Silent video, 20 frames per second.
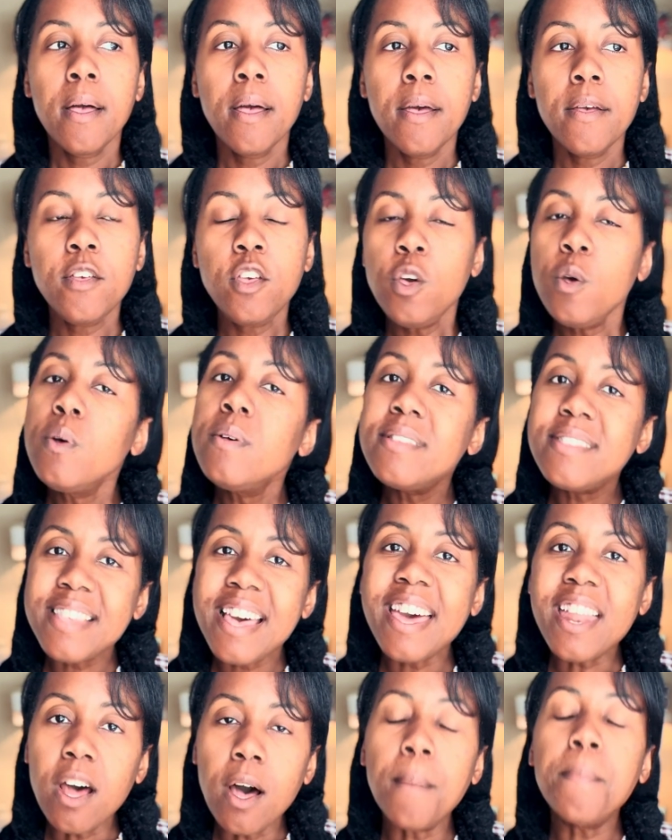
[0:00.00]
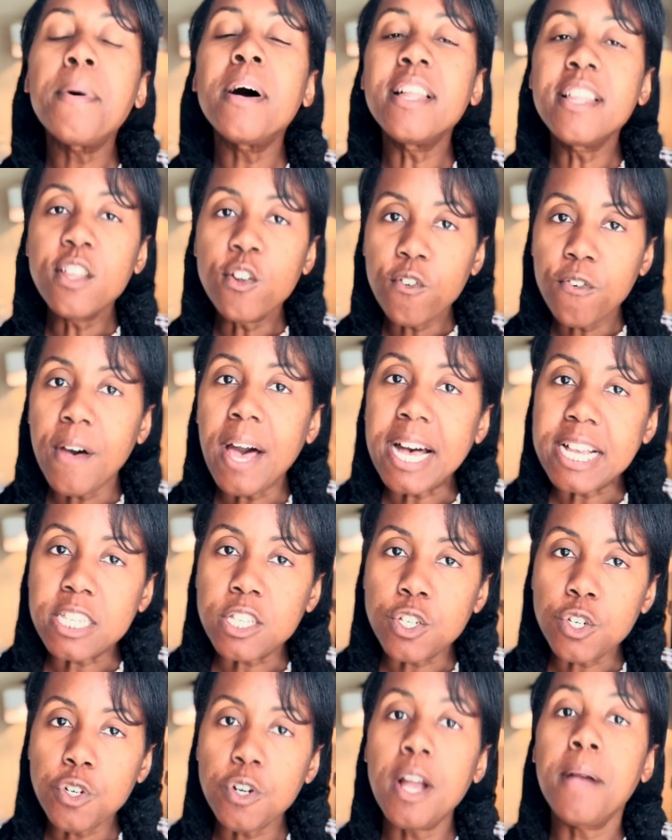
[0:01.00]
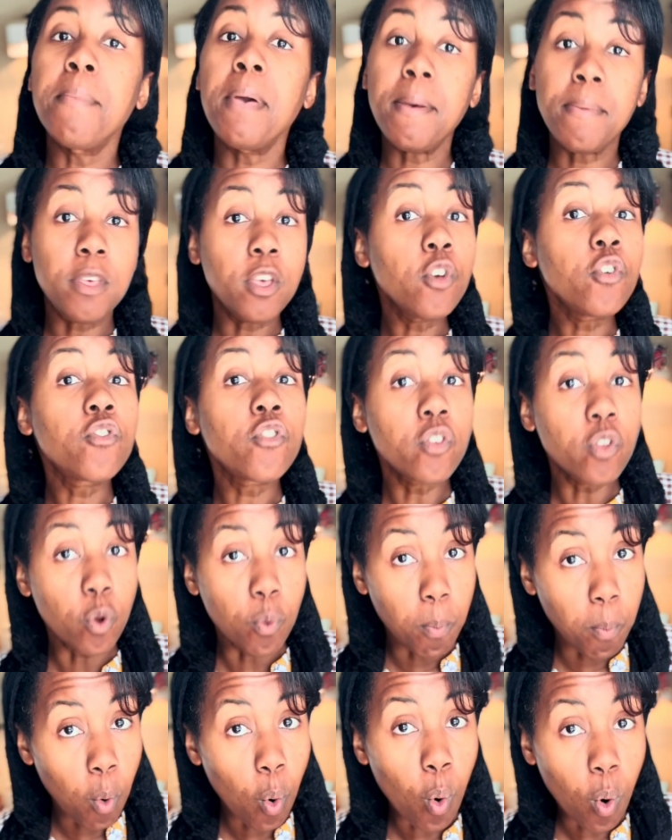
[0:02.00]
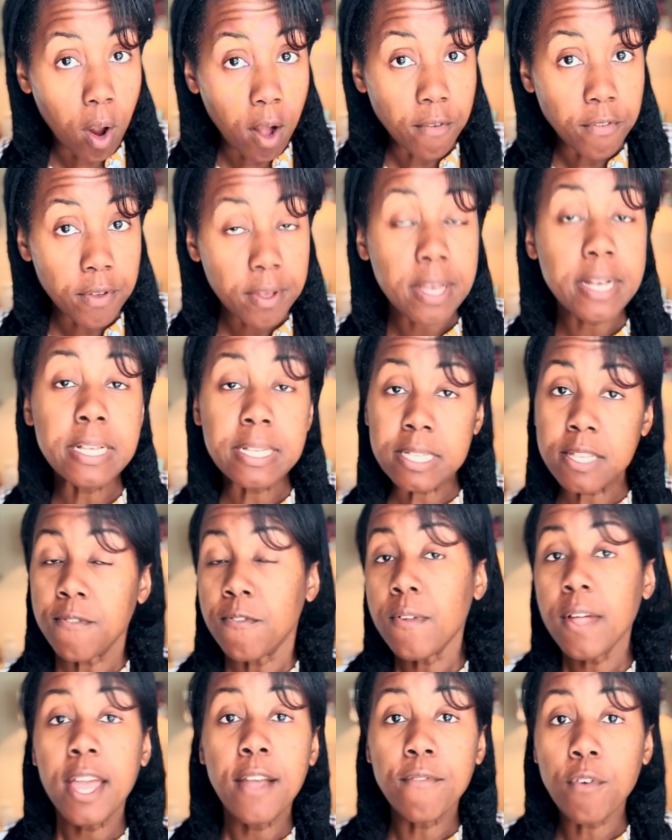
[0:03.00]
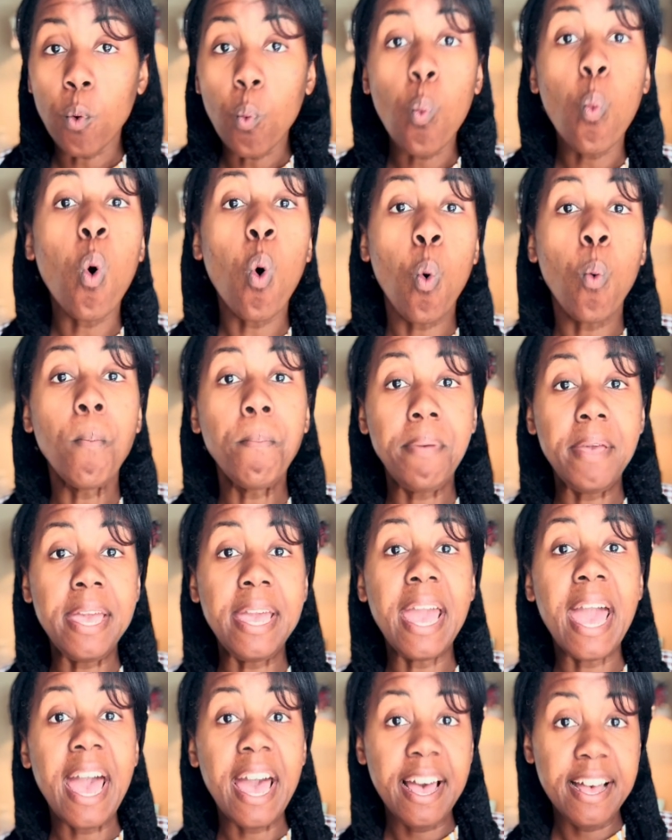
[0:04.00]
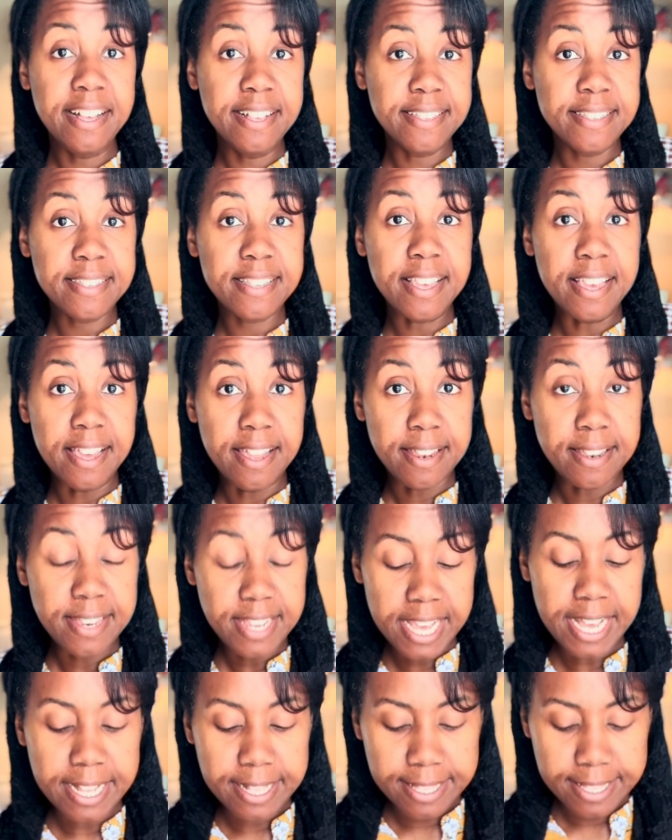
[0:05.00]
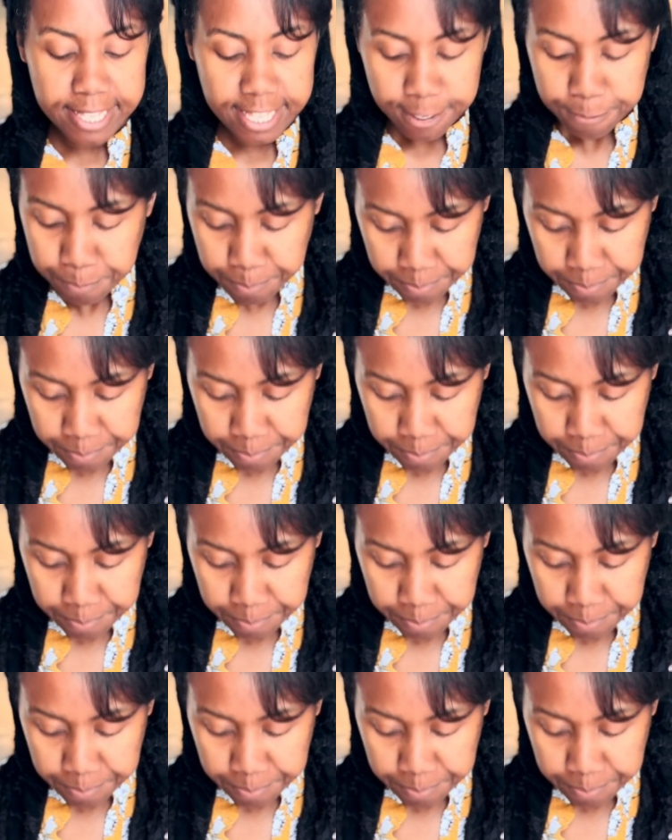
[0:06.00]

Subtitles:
use that up a little faster and maybe use a little more of it because the flavor won't be as intense.